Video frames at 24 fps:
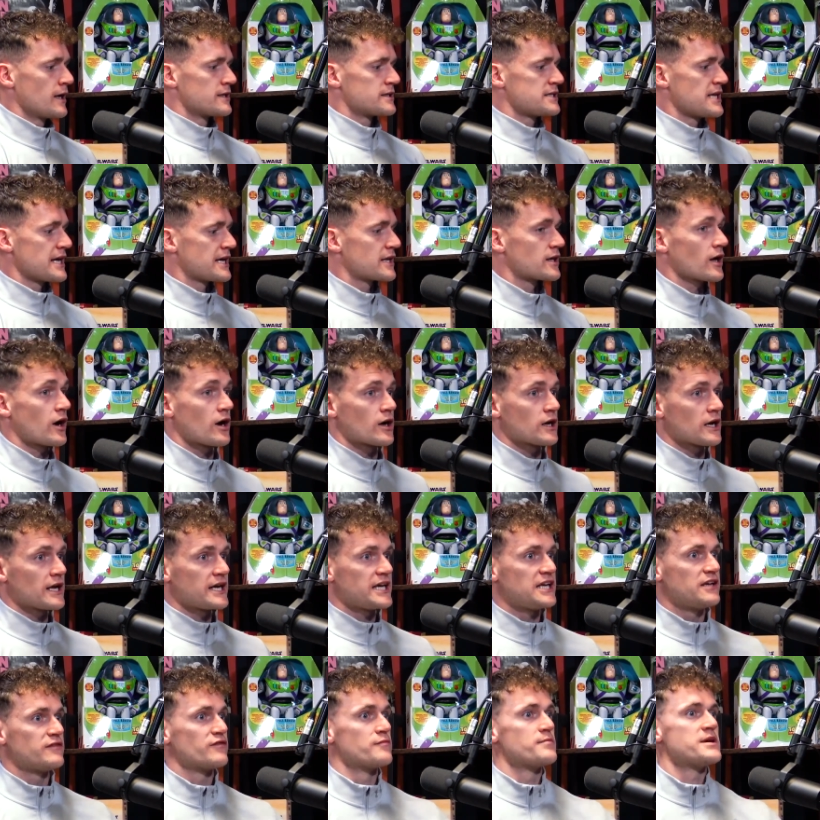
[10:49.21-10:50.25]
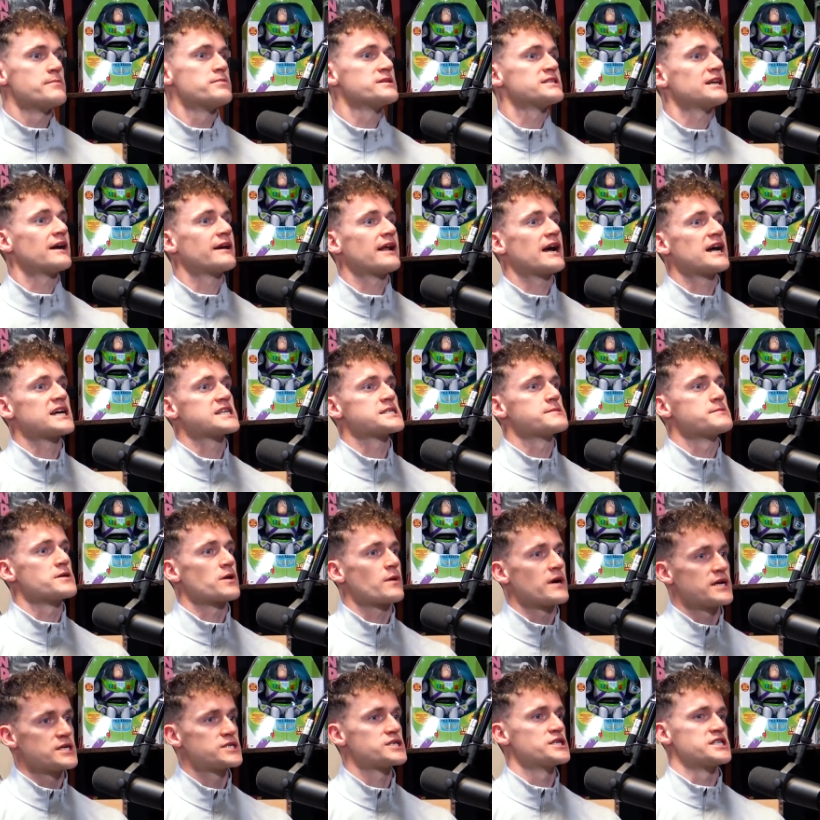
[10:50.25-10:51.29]
TikTok live and people started asking me
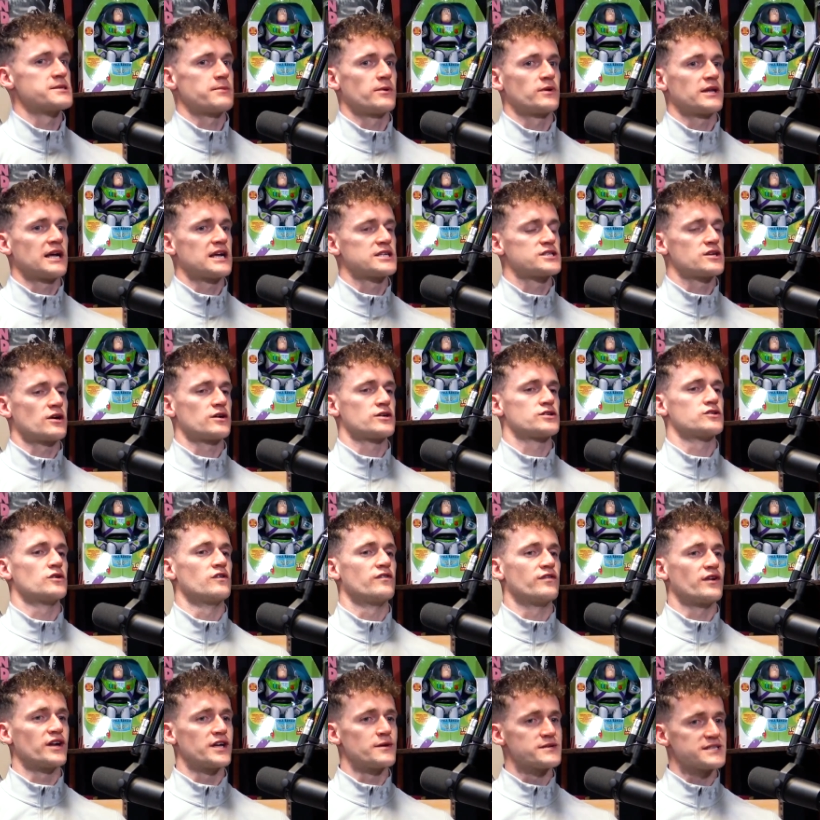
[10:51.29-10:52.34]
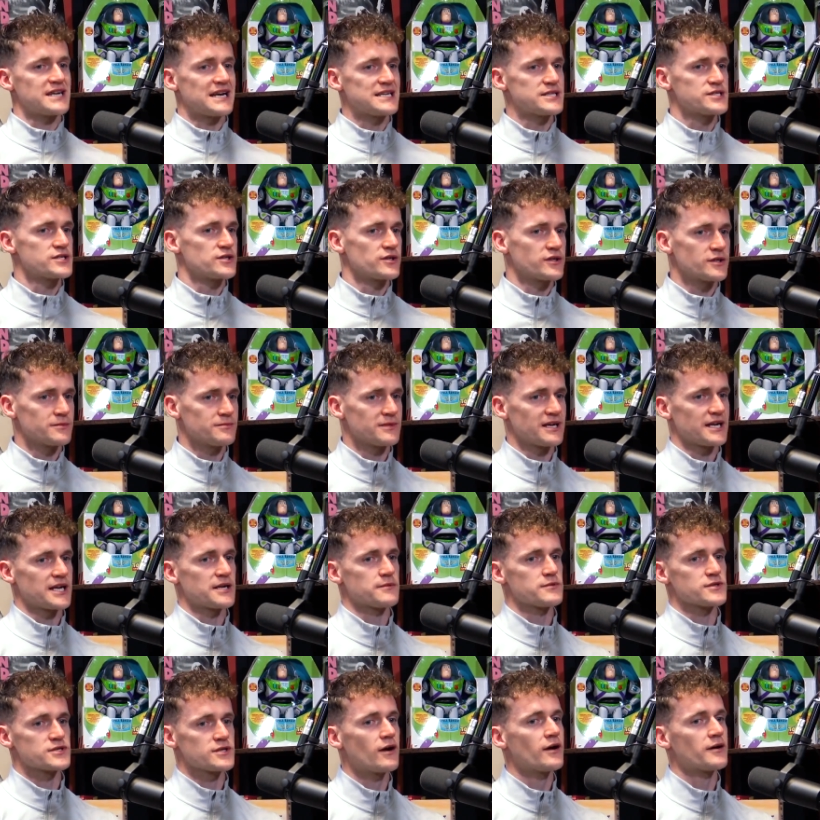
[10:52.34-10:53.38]
questions about that sort of stuff and I was answering them and I
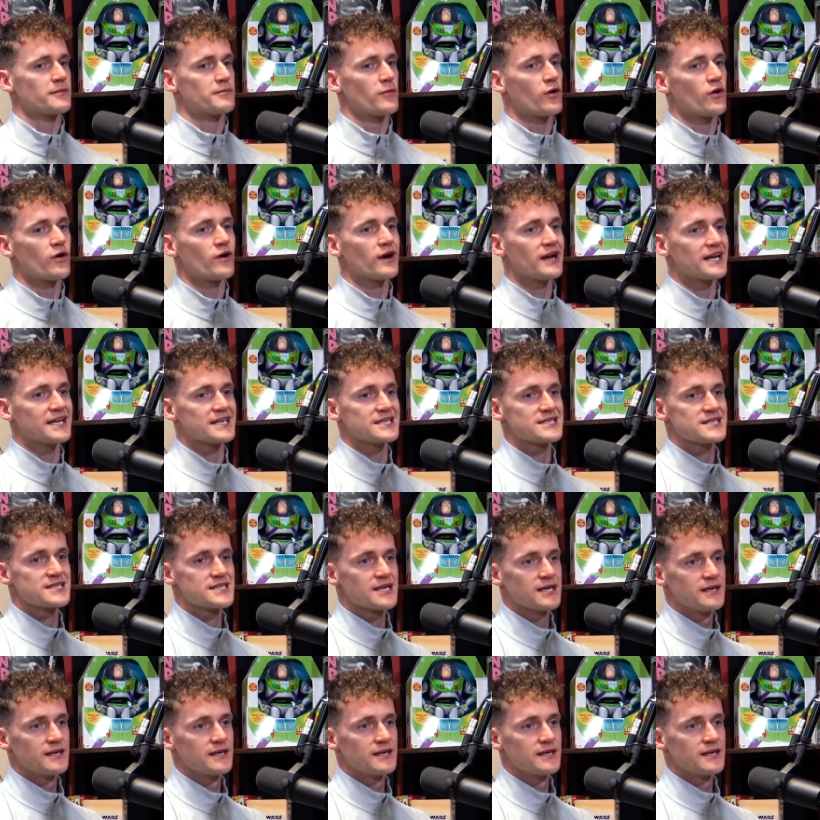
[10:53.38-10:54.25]
was sort of more or less